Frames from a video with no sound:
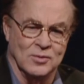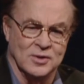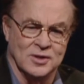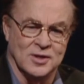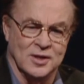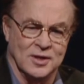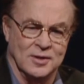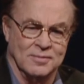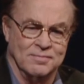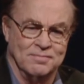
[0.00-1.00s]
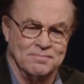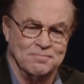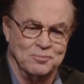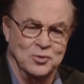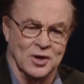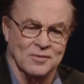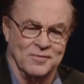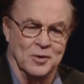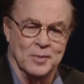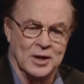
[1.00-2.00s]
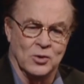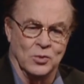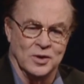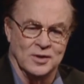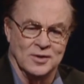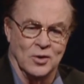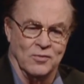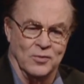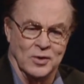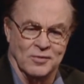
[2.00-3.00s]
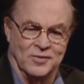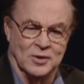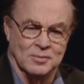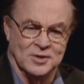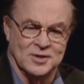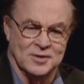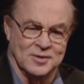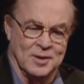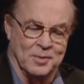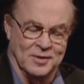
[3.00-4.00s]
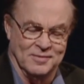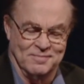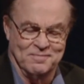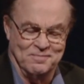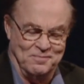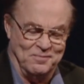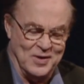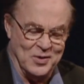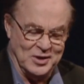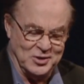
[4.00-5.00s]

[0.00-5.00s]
was a young filmmaker with no real films, a couple of very